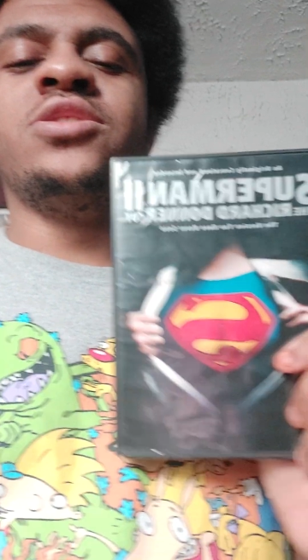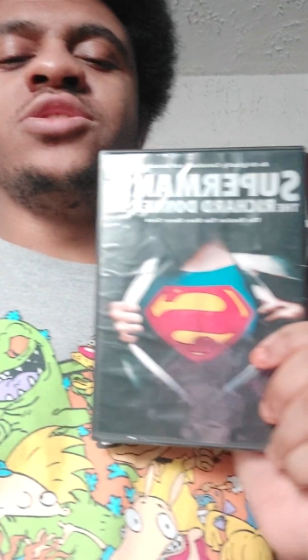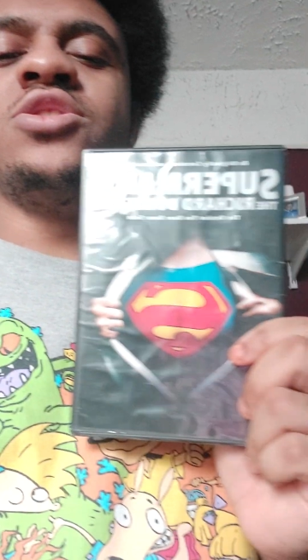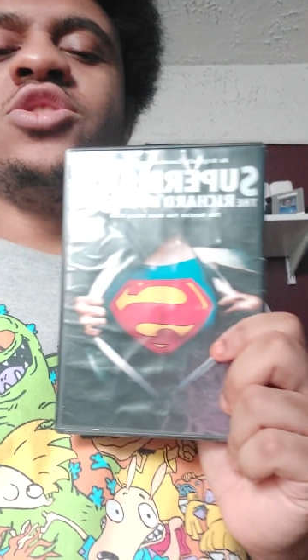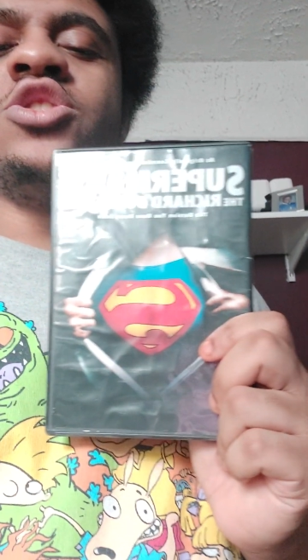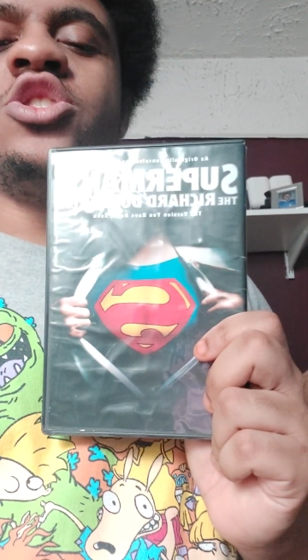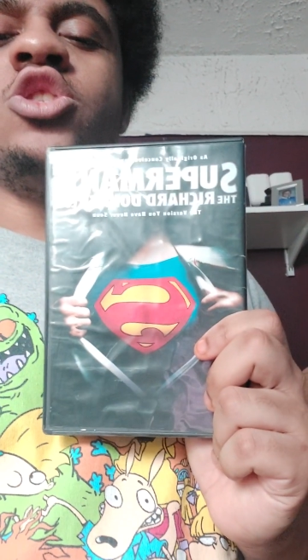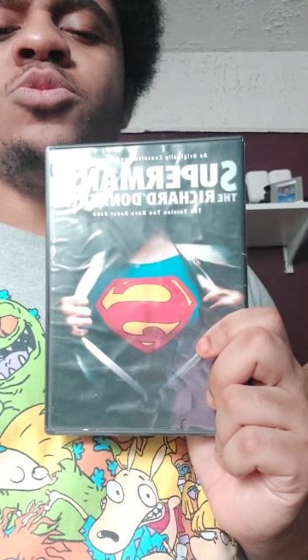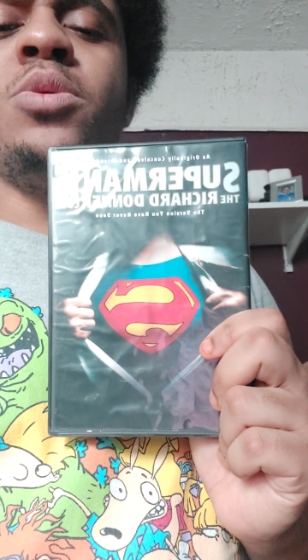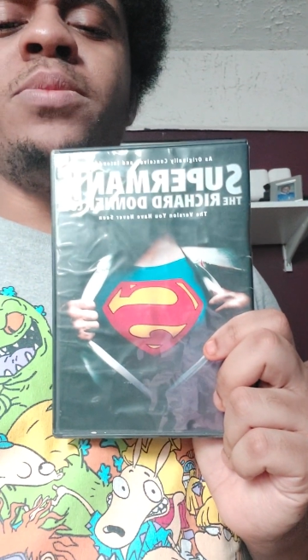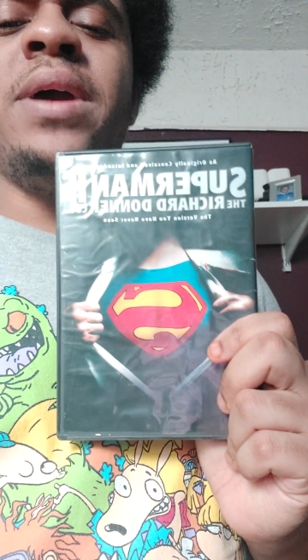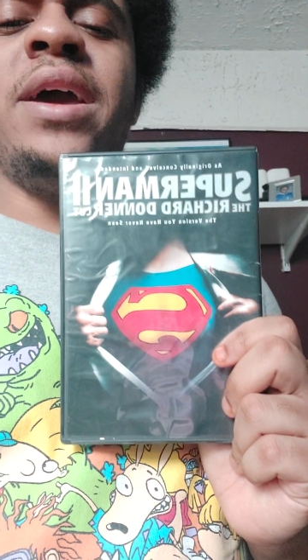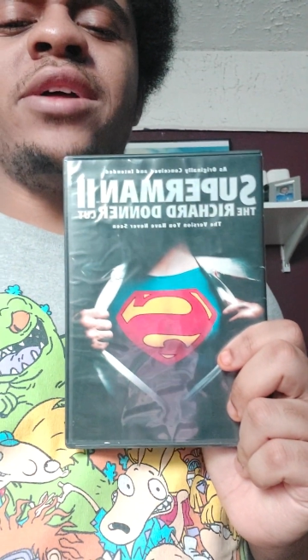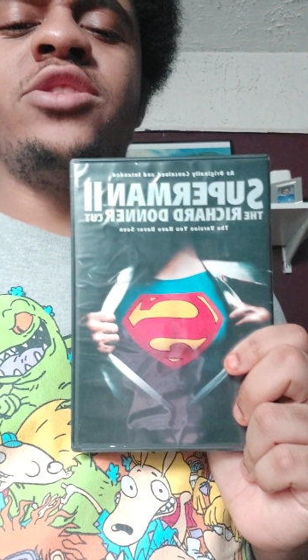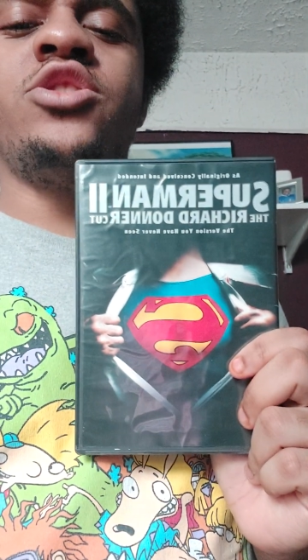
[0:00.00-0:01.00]

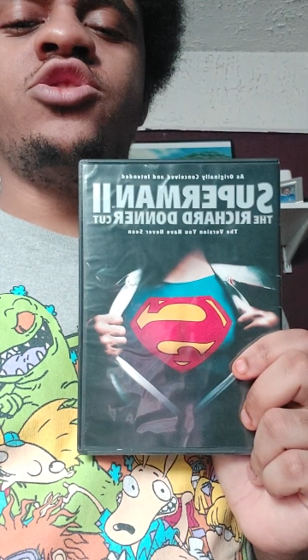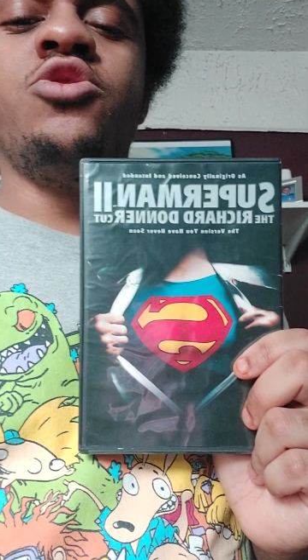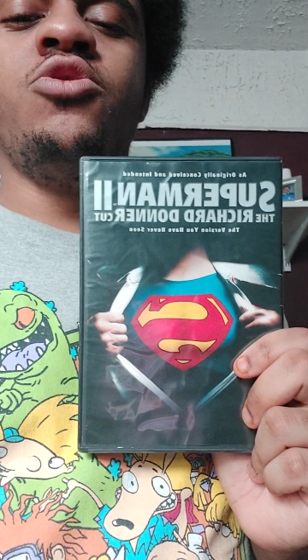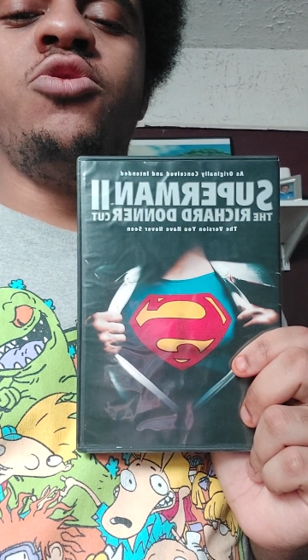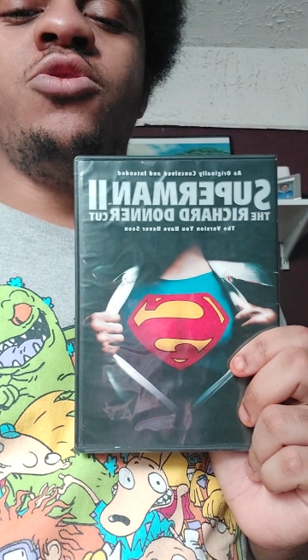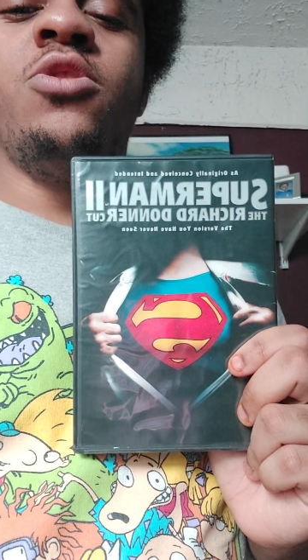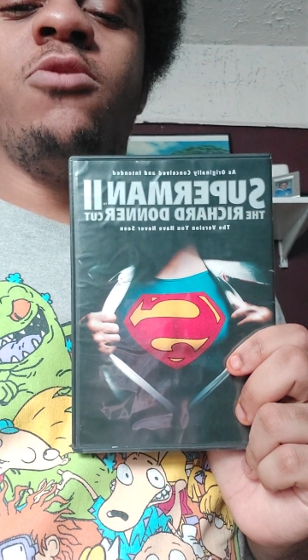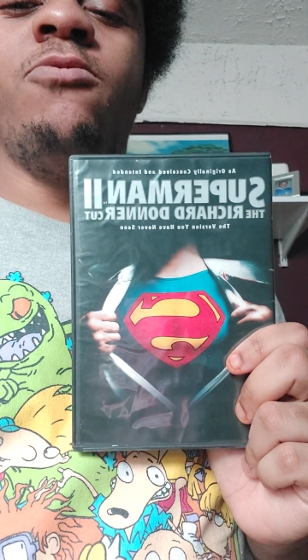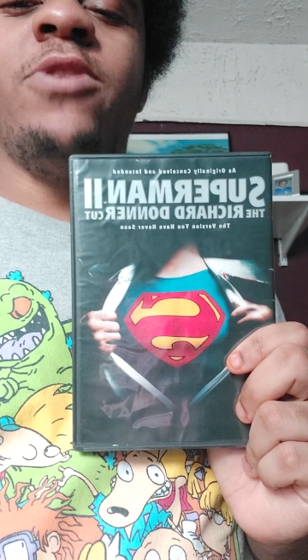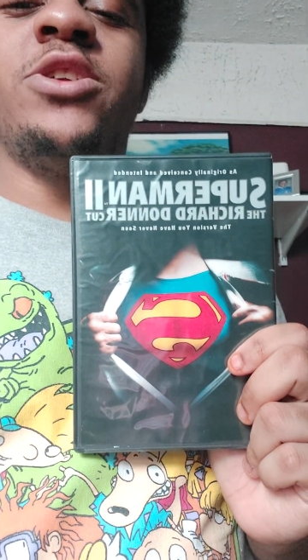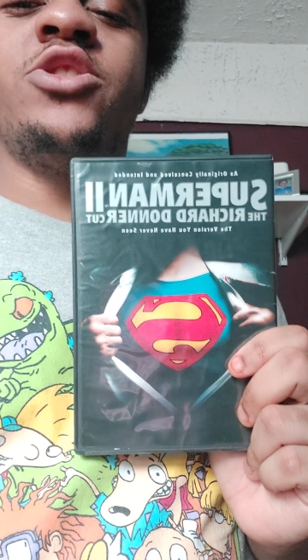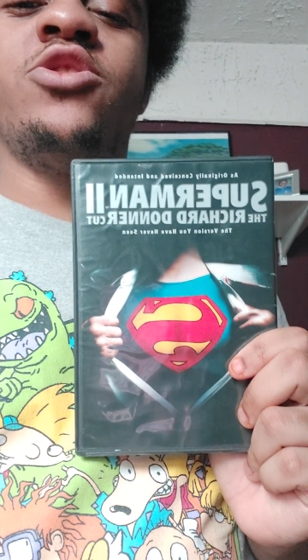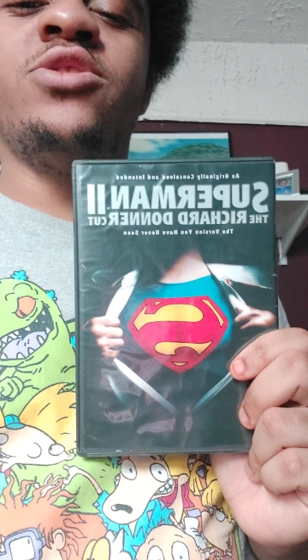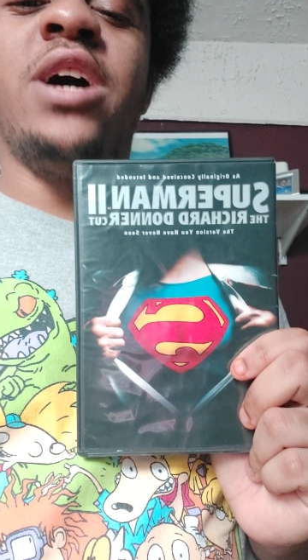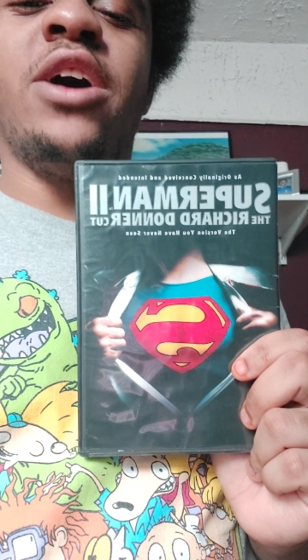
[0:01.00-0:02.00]
Superman 2, the
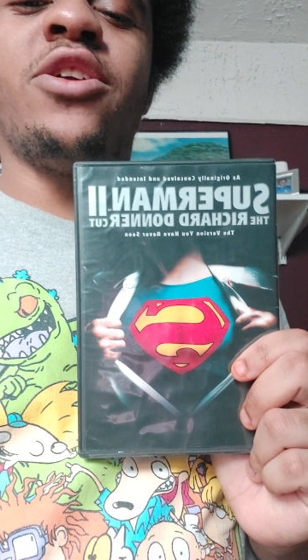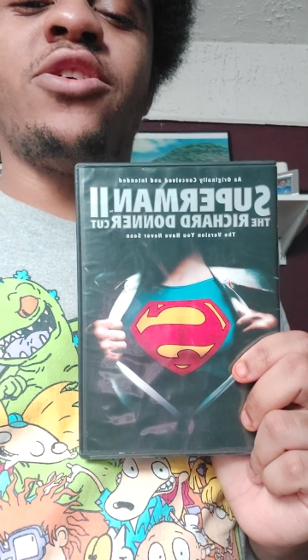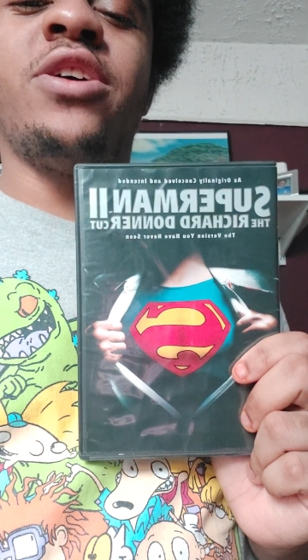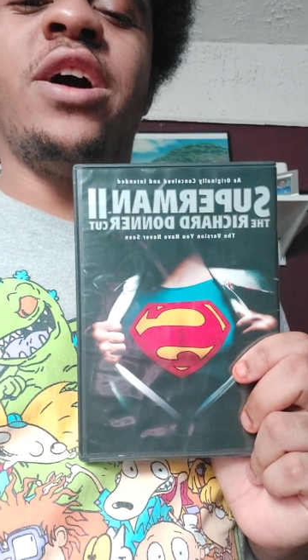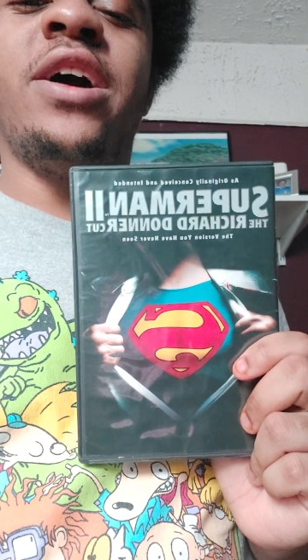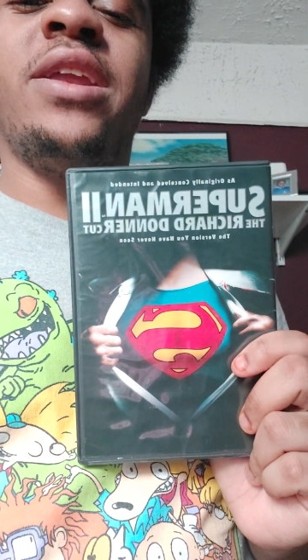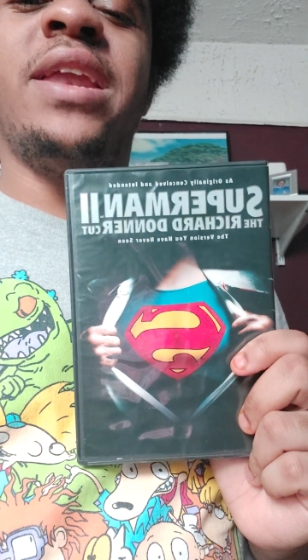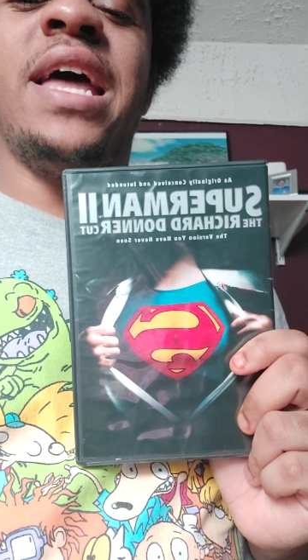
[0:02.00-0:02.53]
Richard Donner cut.